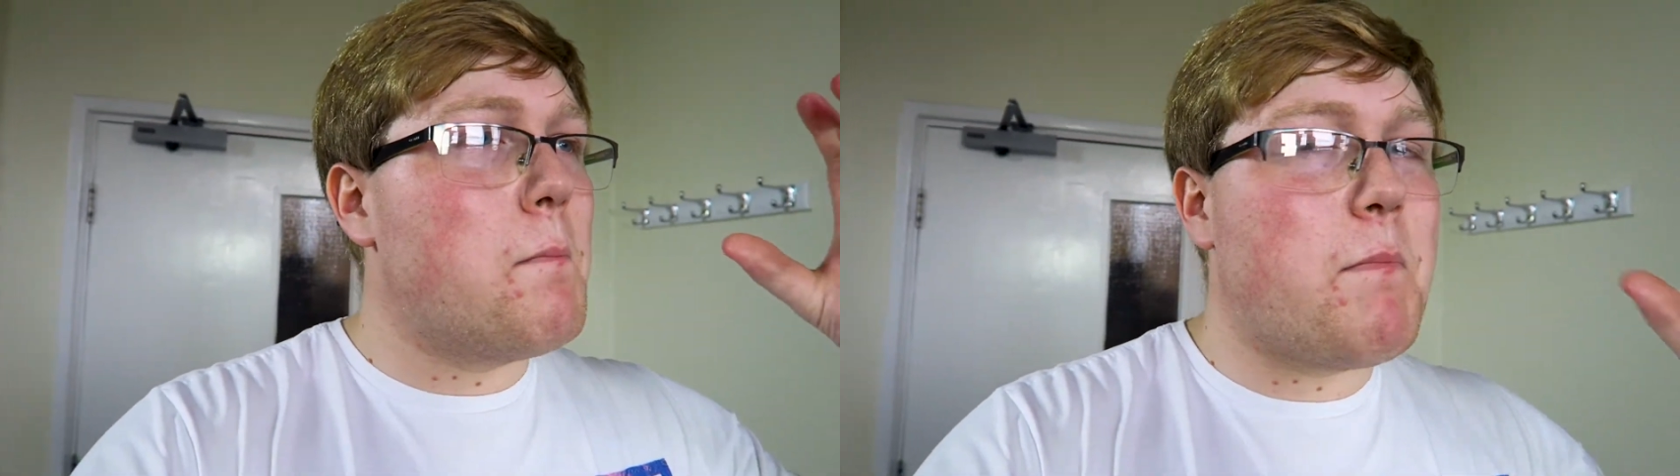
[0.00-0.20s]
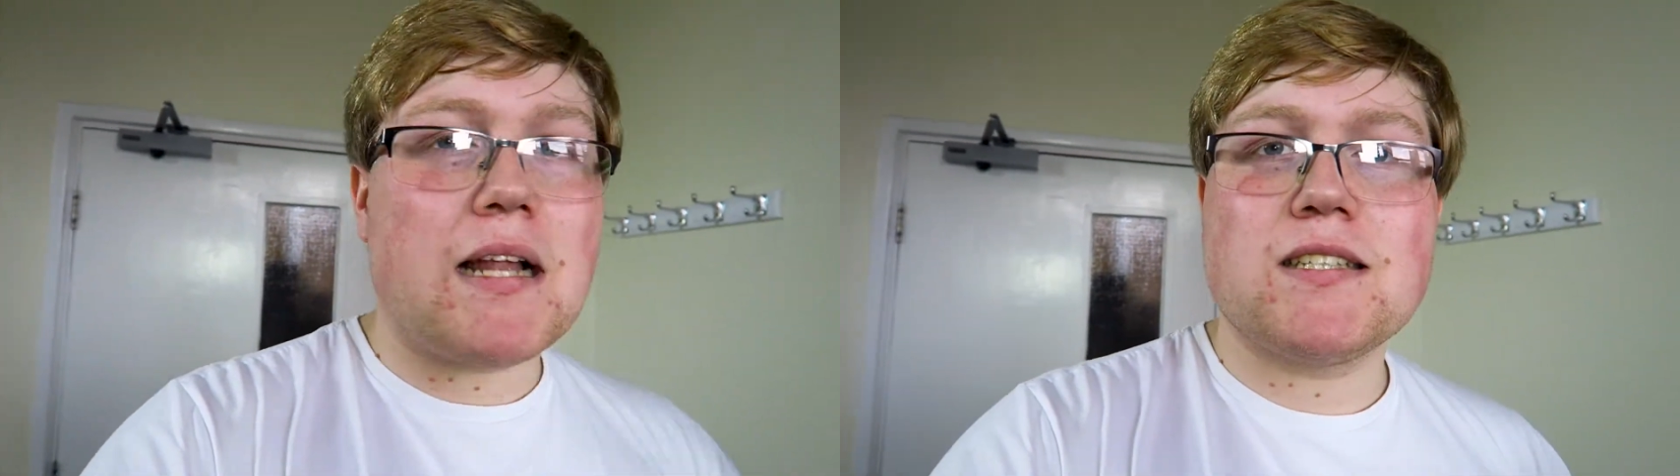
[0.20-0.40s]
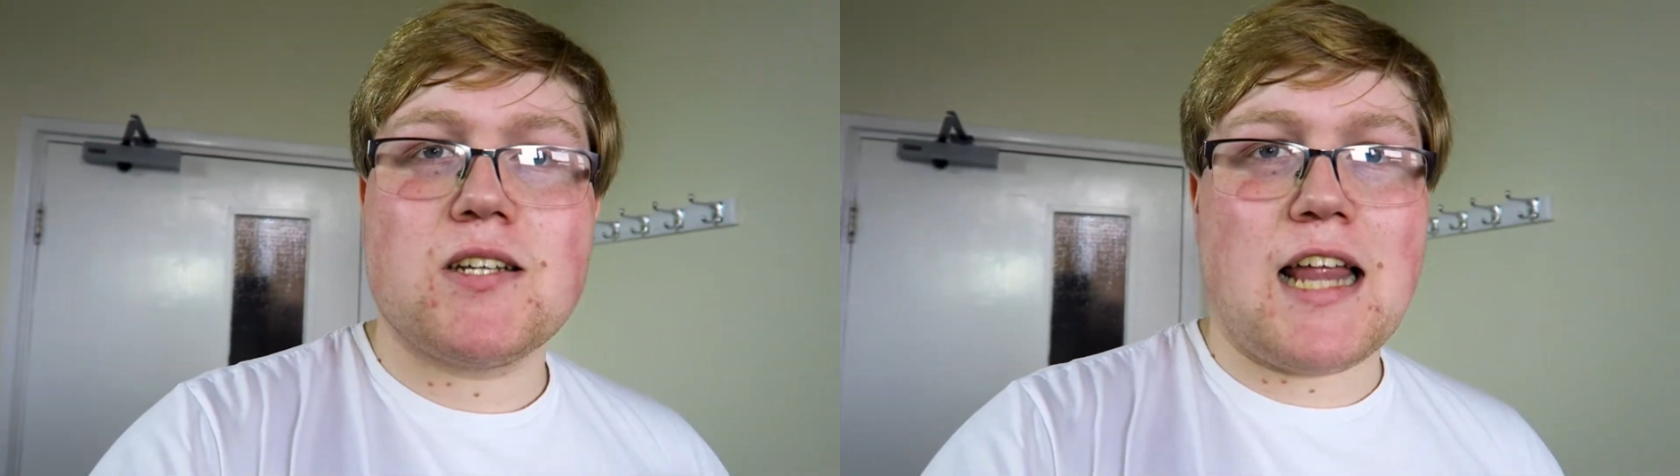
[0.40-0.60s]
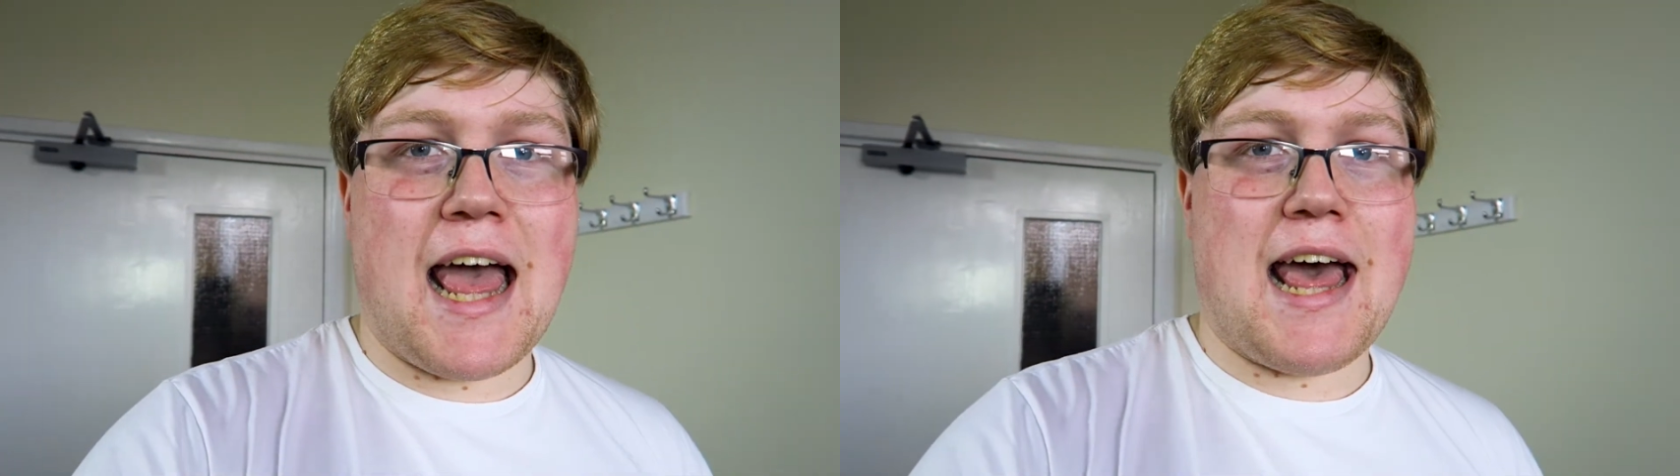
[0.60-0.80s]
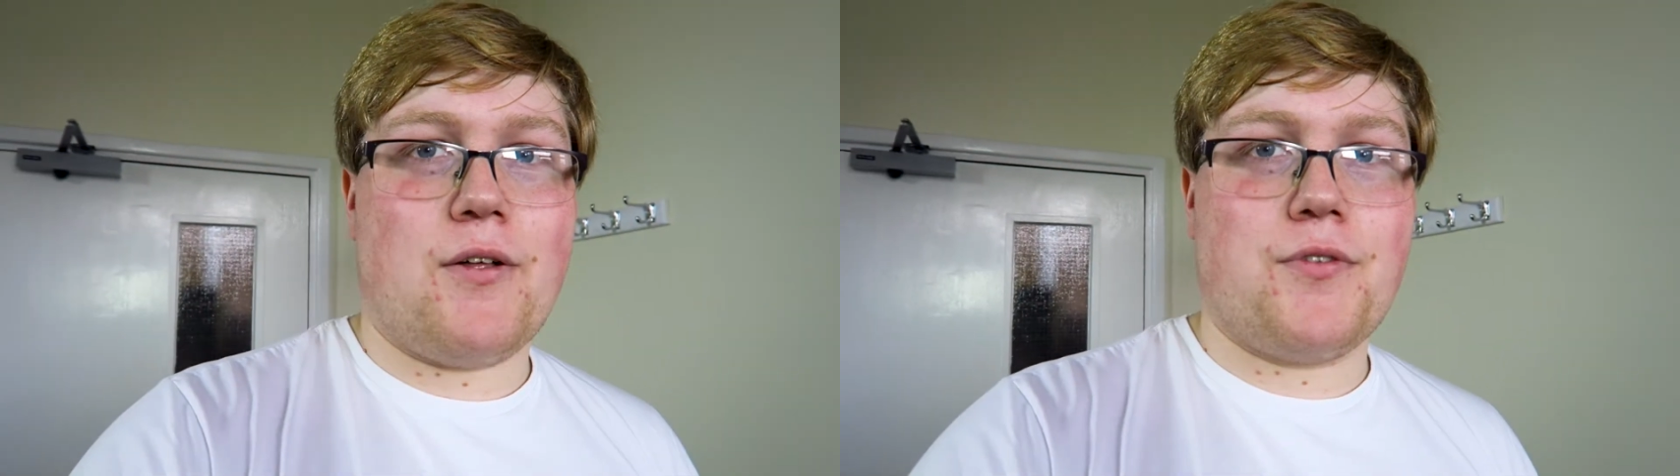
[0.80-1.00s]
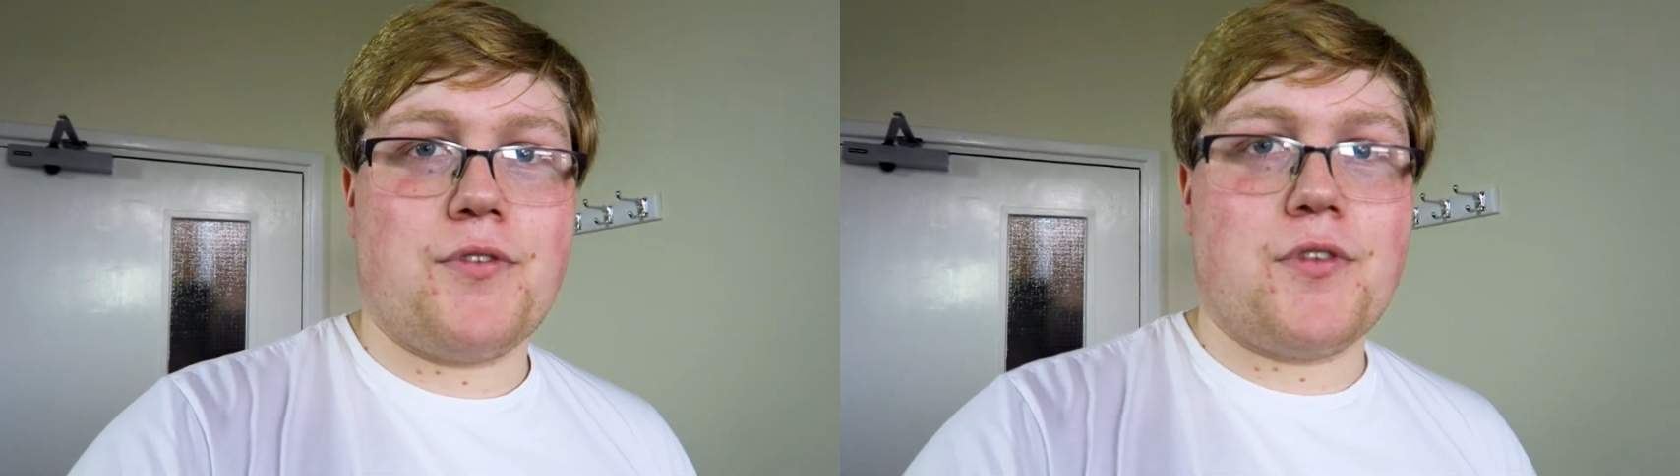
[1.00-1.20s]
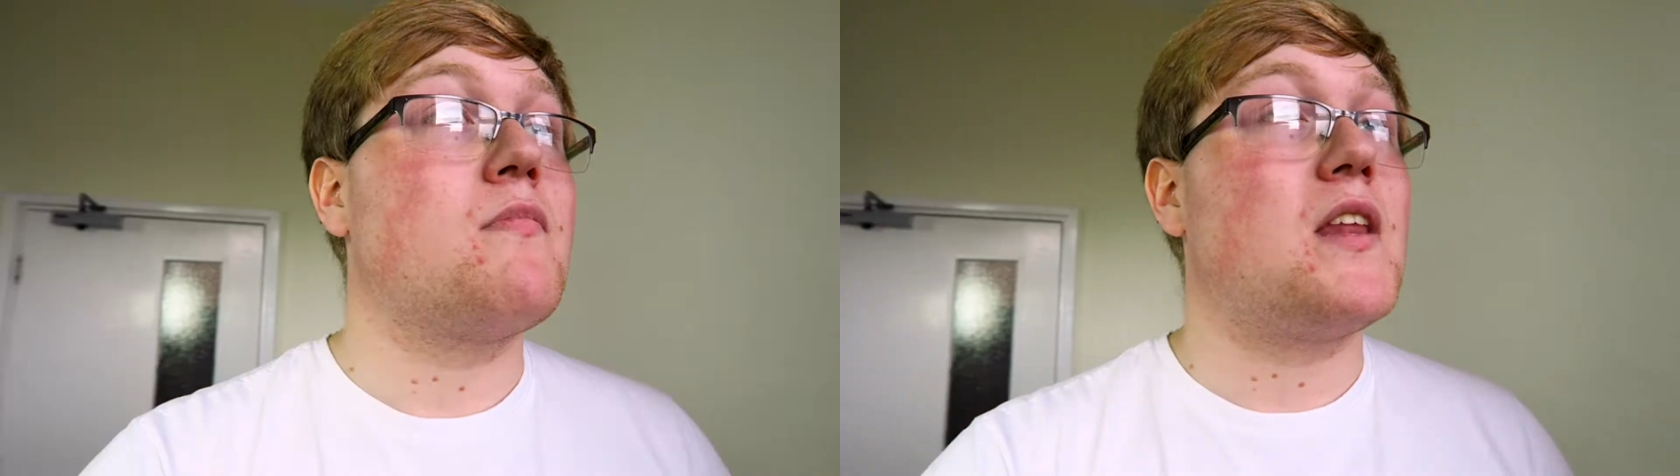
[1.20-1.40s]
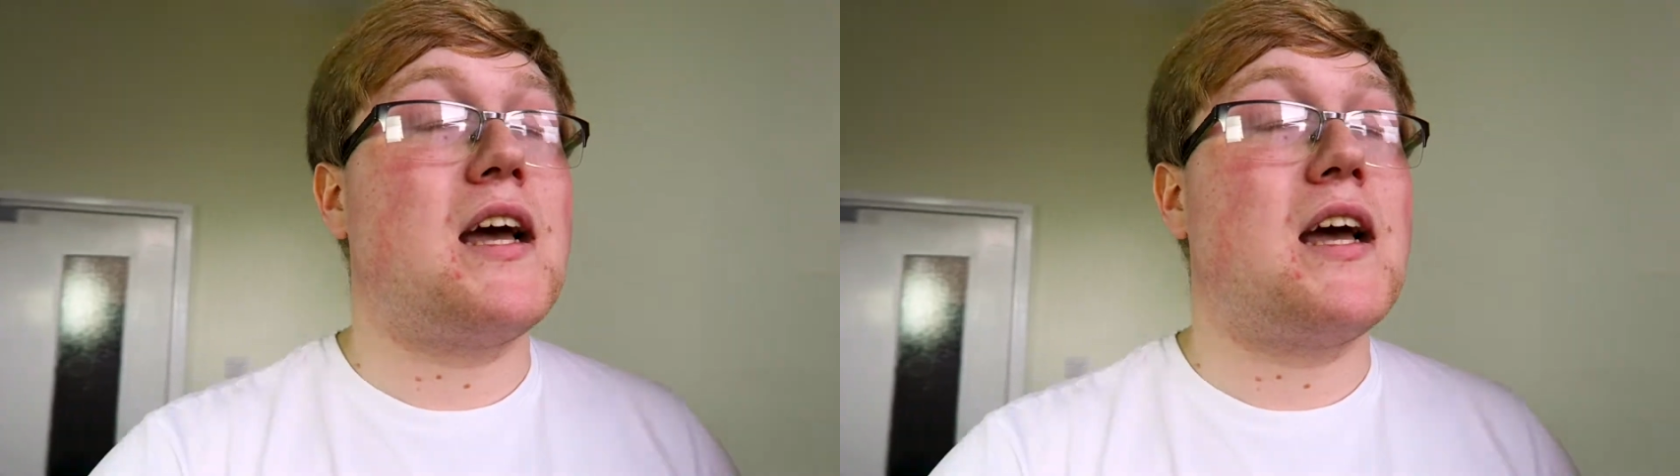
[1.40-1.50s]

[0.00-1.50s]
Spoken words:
mental health,